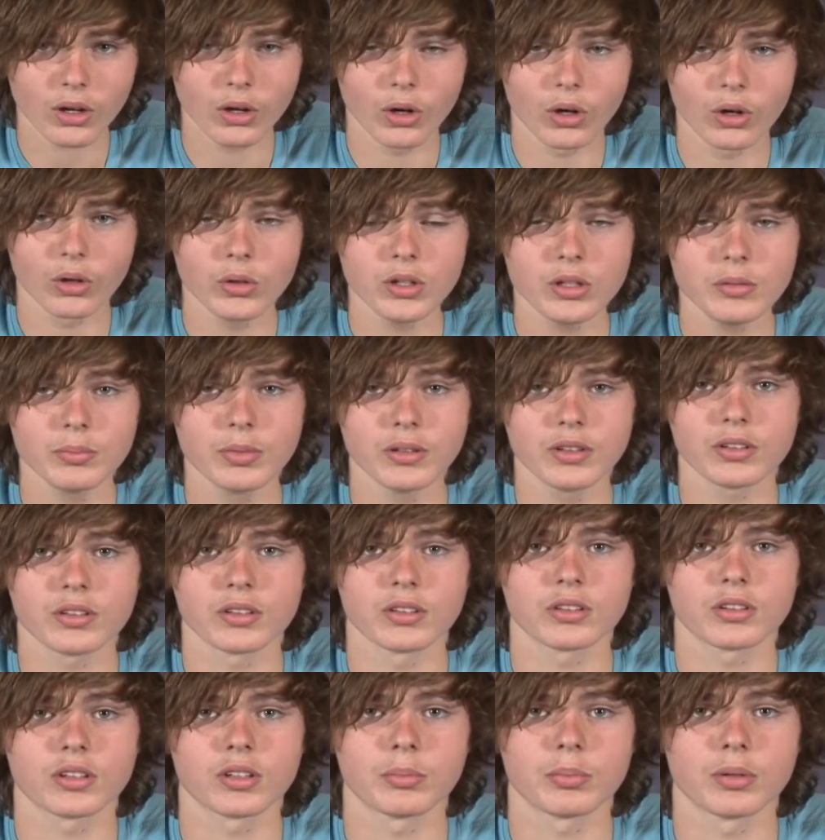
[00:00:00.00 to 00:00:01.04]
OE
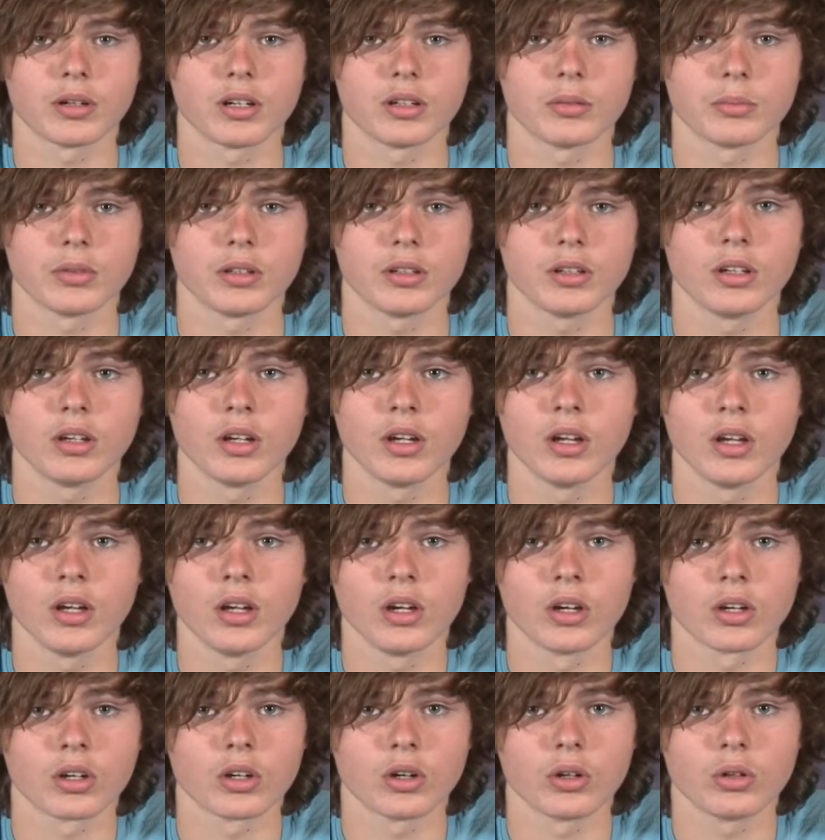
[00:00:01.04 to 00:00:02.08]
Business Department
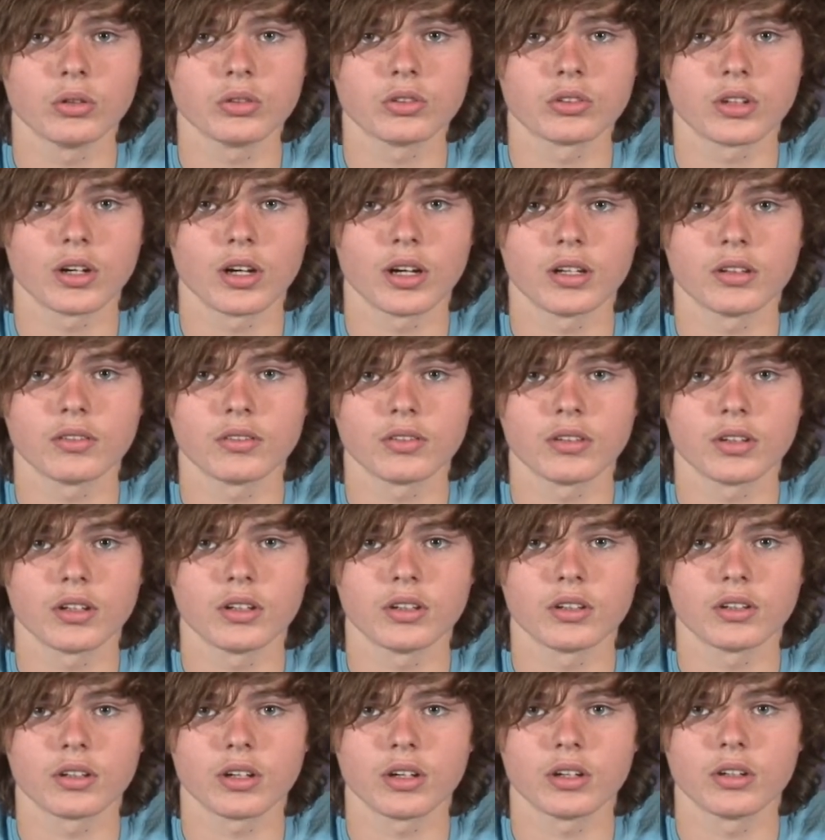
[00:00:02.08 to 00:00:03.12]
Coat drive
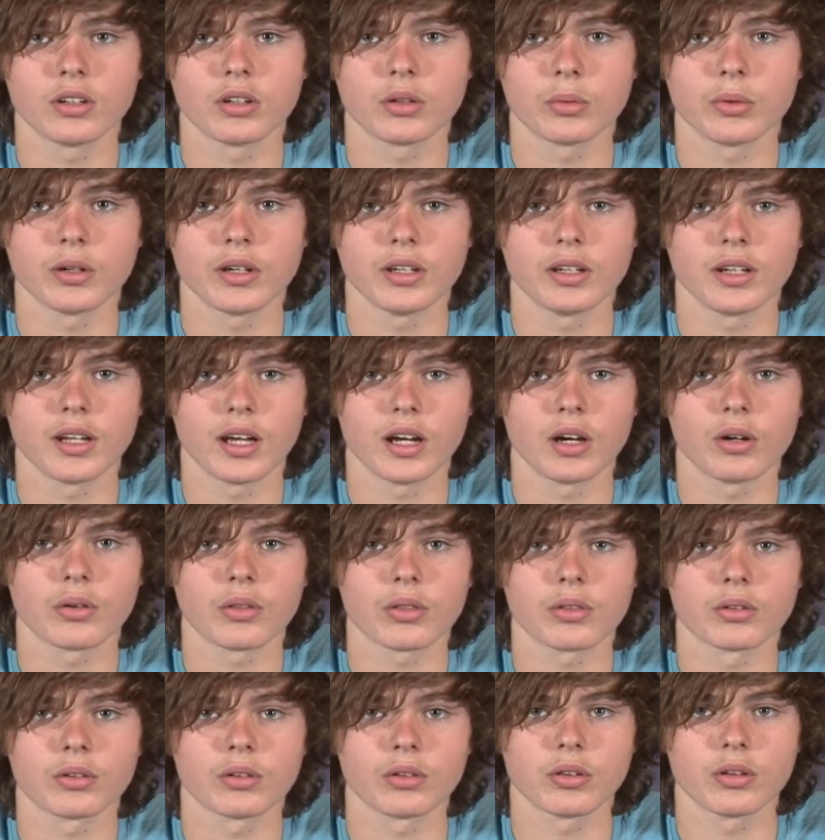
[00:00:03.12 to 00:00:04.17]
is underway now.
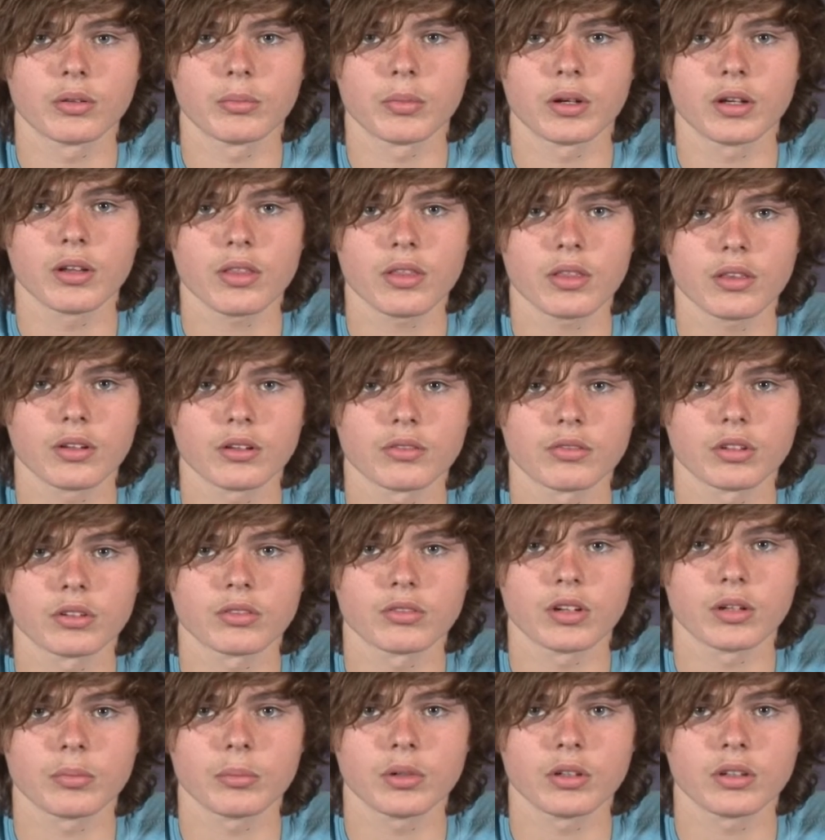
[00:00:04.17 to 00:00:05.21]
Through the month of
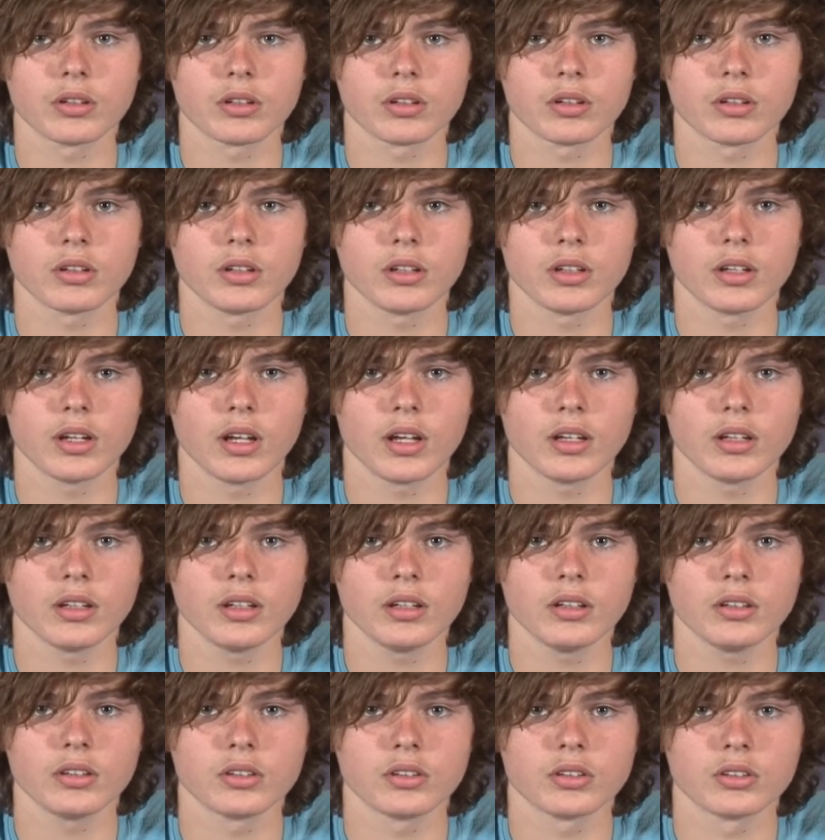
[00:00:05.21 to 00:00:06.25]
November, turn in
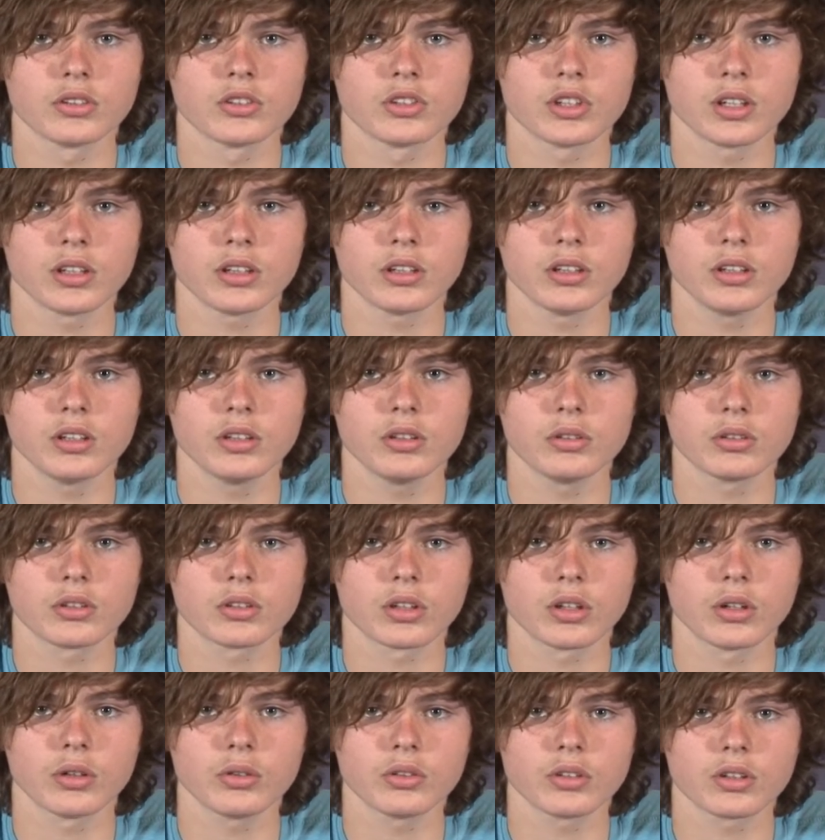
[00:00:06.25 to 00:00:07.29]
any gently used
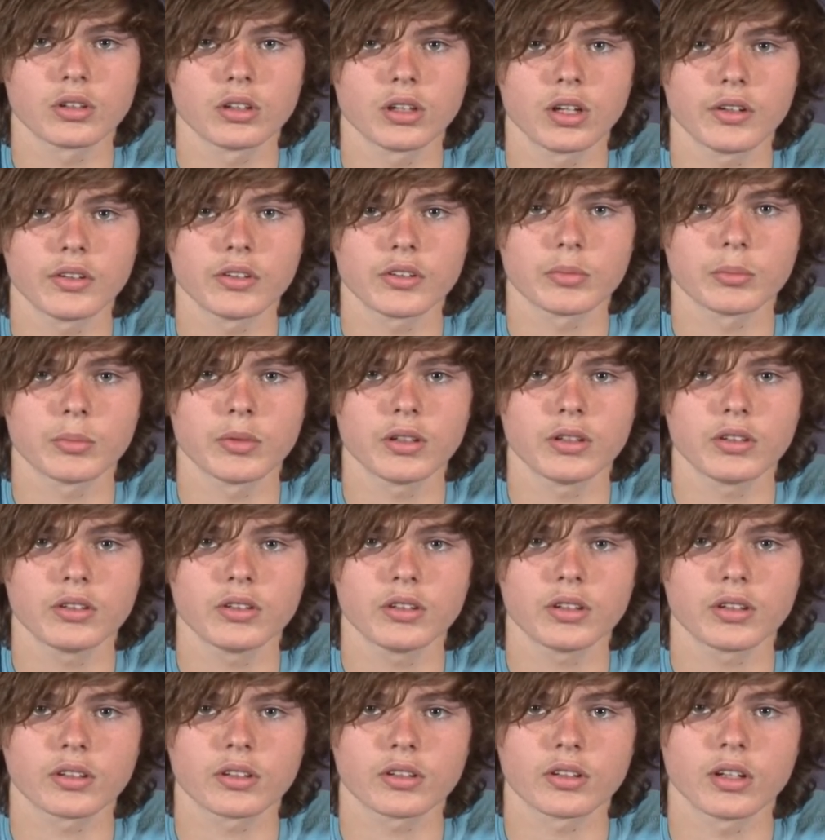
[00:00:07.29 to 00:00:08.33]
coats, gloves,
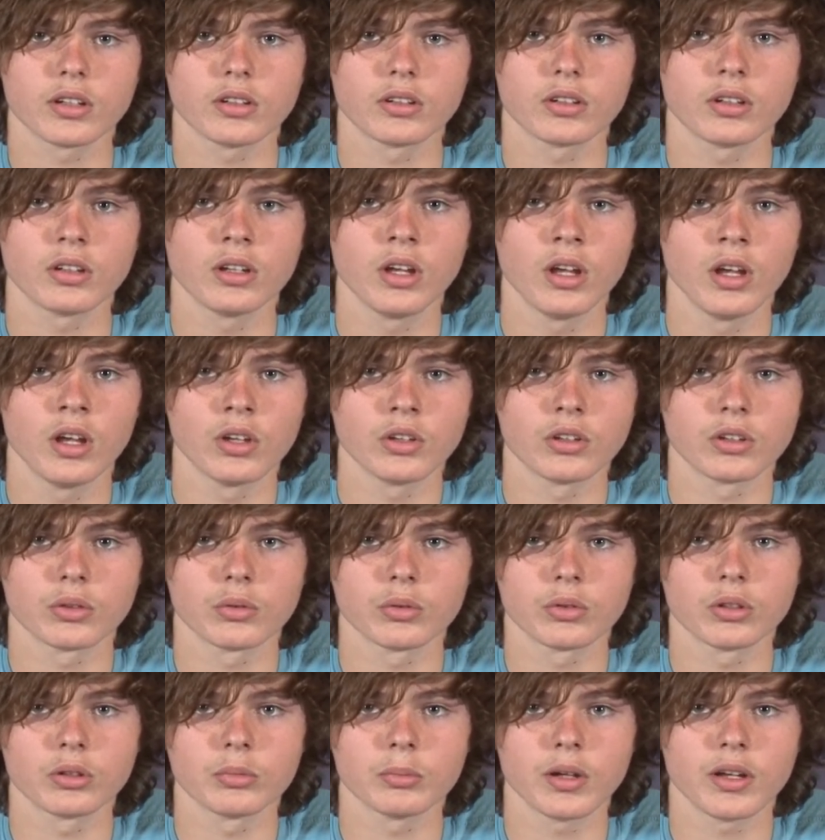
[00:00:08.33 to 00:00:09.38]
mittens, etc. to
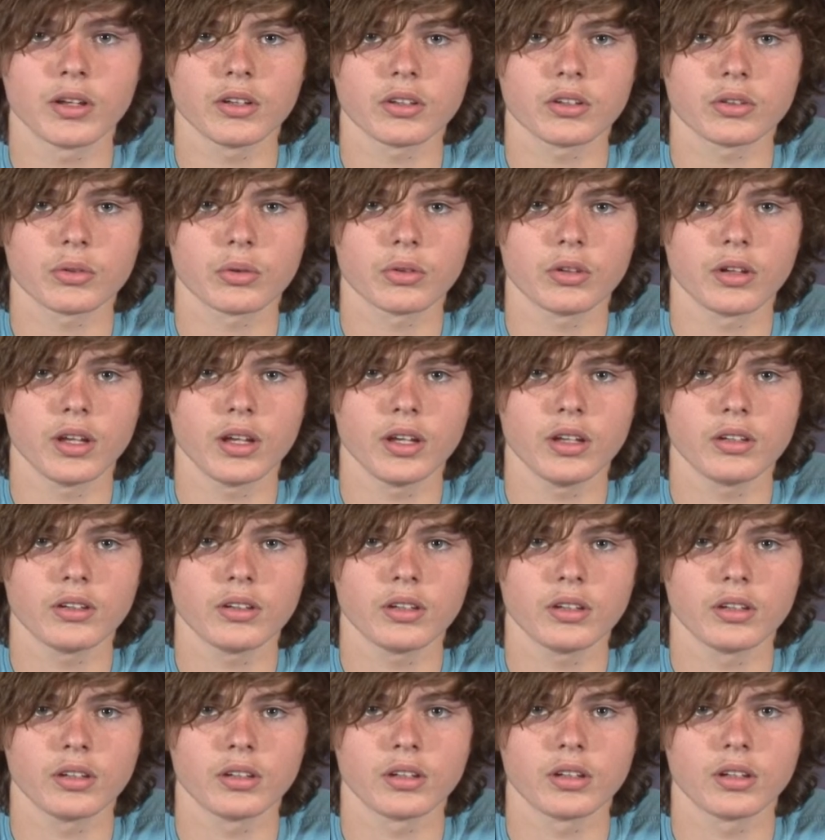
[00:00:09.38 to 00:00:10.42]
room
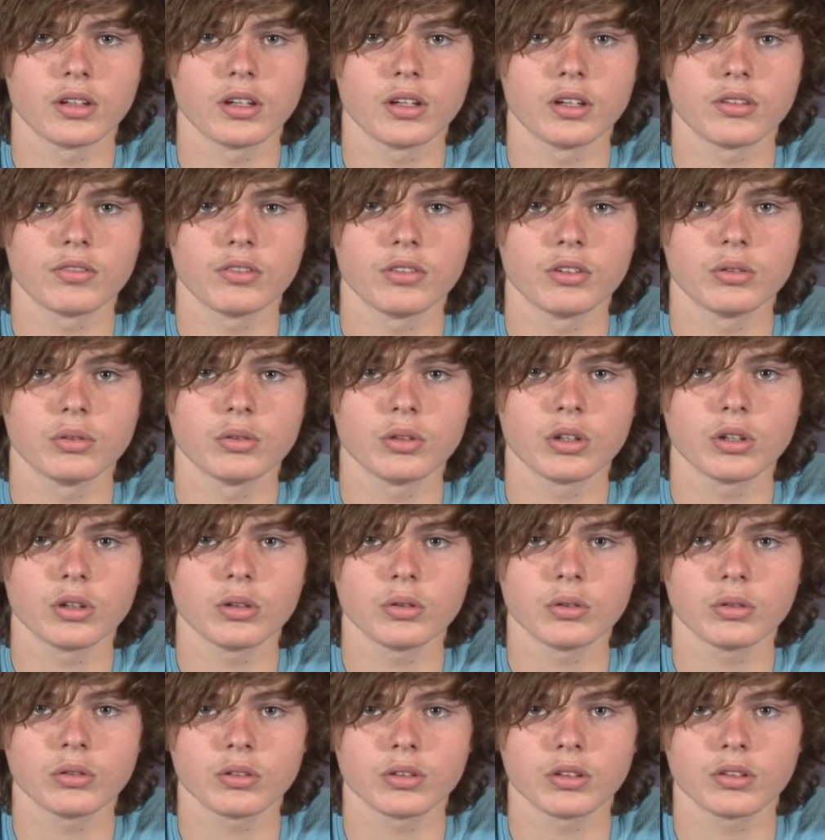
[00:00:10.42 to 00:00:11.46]
S18. If you
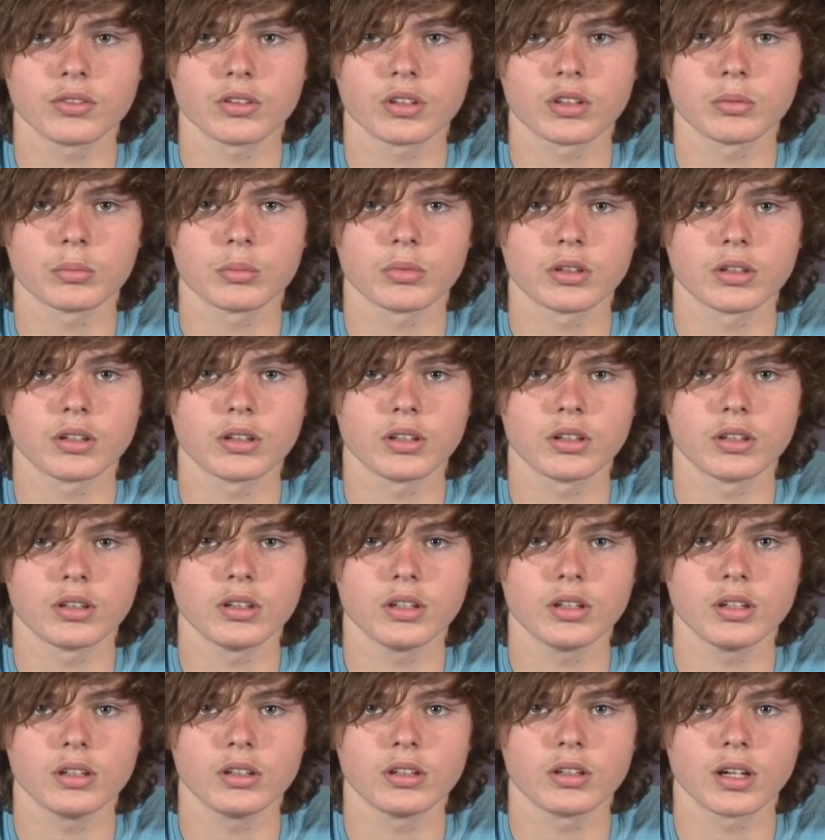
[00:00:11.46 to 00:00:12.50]
know of someone in
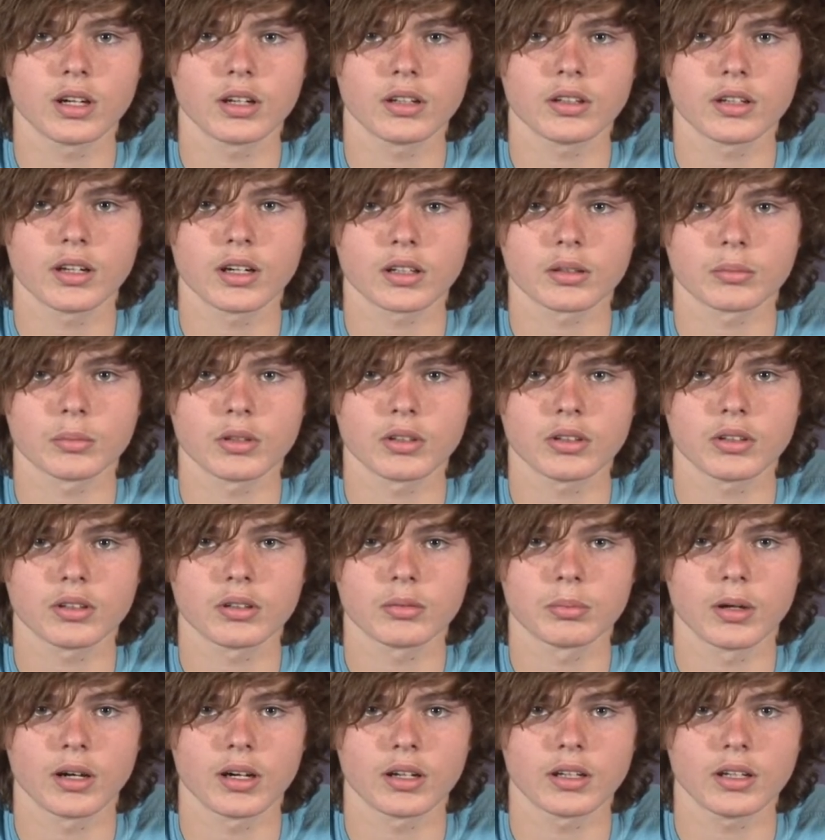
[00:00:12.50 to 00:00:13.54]
need, contact
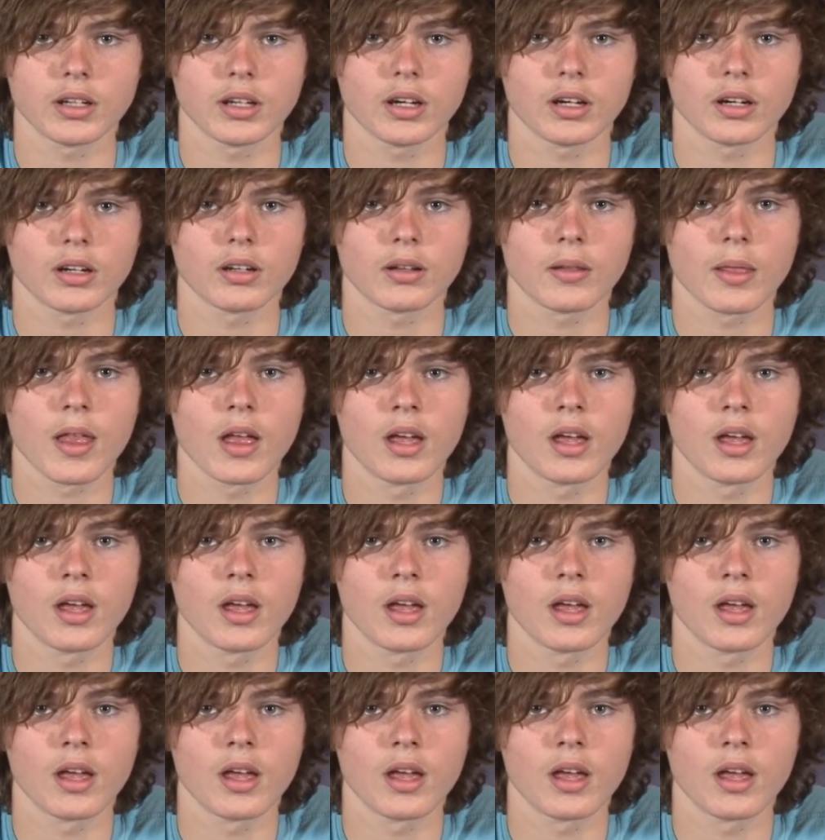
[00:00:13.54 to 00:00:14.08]
Mrs. Bonnie Ott.